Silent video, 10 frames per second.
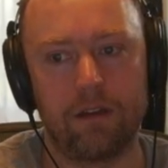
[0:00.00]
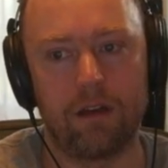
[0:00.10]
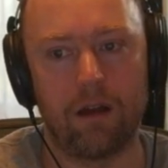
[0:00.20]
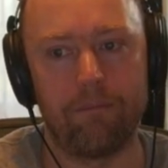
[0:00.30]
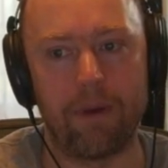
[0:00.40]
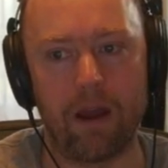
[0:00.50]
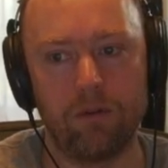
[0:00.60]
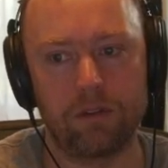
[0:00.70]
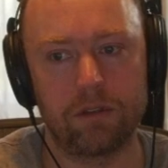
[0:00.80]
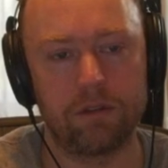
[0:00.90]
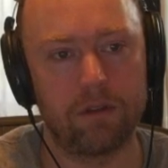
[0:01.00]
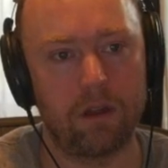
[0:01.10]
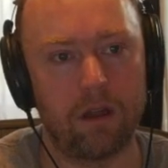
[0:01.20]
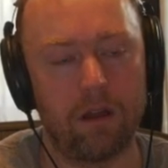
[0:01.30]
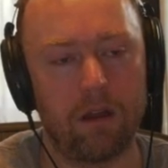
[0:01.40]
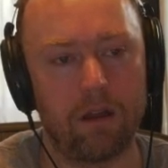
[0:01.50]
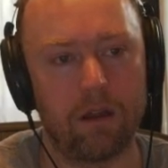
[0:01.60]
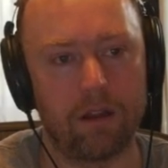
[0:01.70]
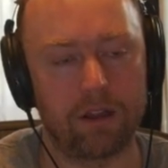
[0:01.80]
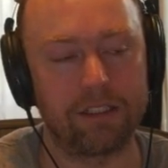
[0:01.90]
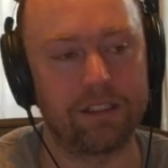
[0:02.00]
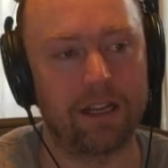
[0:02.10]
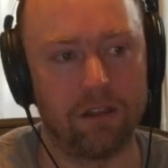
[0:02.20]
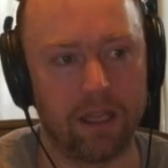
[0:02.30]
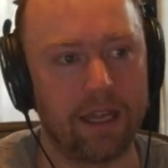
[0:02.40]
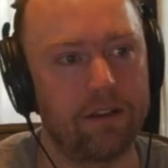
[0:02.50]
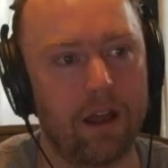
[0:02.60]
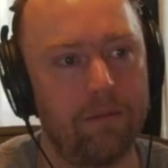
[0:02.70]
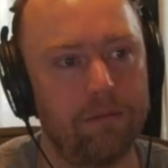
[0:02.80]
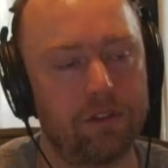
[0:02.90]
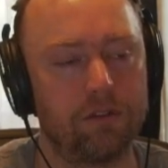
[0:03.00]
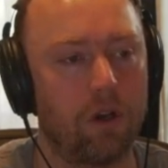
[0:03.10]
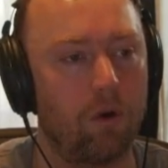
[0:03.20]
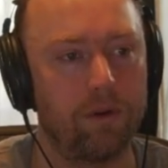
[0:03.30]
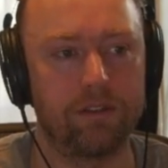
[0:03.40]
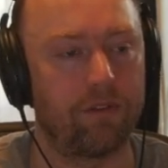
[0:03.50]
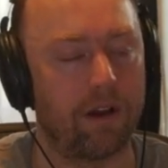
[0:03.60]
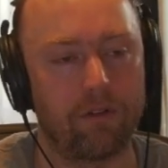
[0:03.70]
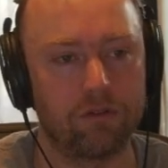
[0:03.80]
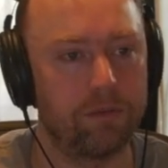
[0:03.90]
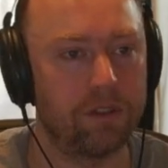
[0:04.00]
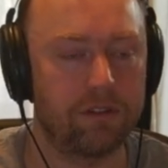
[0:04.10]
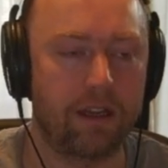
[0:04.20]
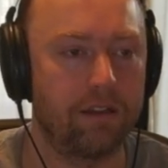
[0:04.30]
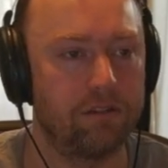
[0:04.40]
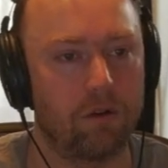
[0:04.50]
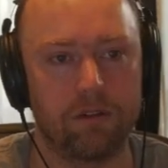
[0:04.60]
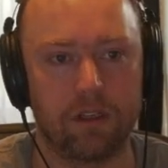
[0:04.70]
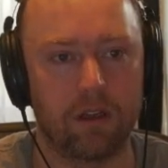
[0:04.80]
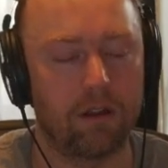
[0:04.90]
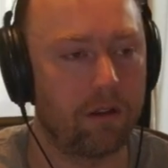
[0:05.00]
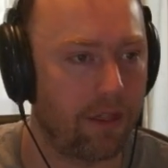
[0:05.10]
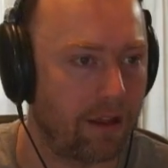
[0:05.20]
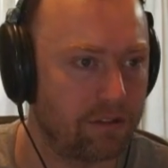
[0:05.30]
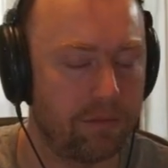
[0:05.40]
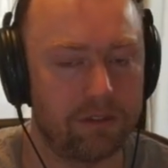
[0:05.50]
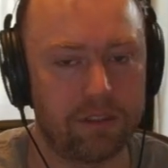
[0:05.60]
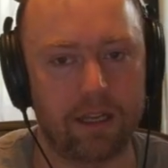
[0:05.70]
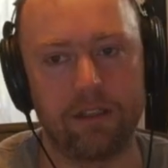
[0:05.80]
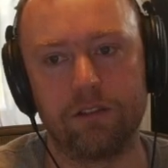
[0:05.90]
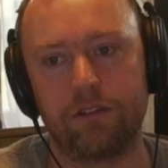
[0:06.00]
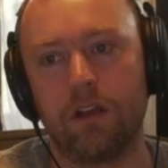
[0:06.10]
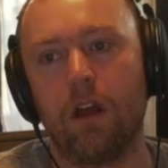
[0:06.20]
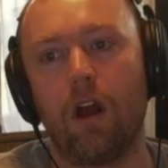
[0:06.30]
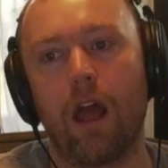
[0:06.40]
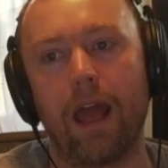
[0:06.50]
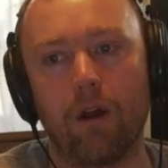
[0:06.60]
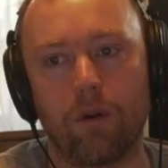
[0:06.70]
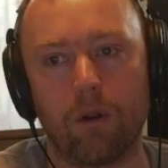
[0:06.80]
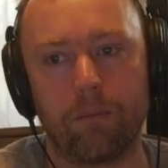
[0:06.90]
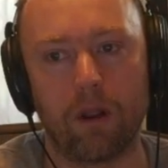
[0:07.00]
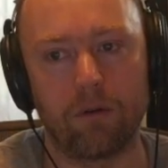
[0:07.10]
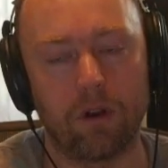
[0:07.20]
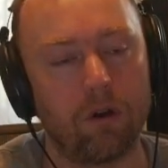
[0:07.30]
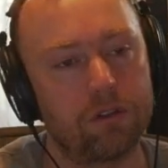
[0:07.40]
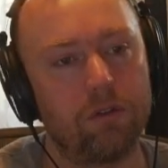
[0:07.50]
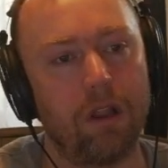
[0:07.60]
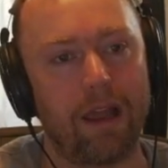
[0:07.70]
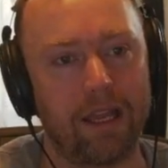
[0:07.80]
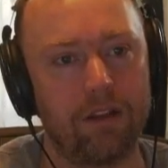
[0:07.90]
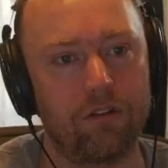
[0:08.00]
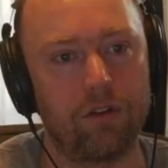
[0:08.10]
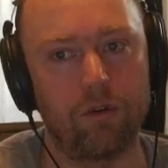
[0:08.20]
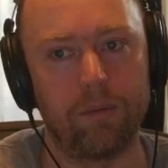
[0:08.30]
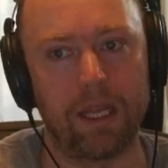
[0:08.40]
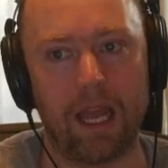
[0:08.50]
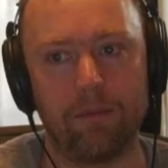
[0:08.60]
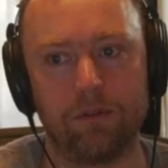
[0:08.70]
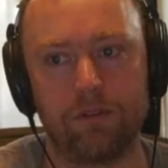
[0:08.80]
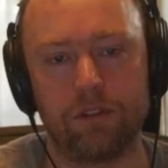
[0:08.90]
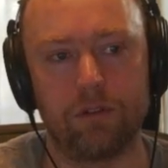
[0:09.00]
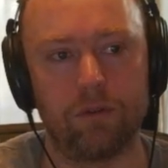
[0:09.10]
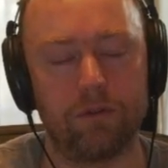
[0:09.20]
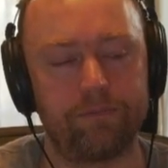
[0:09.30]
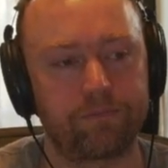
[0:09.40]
amount, exact delay time. So it's always 500 milliseconds or always 1,000 milliseconds. And I would also like it to be able to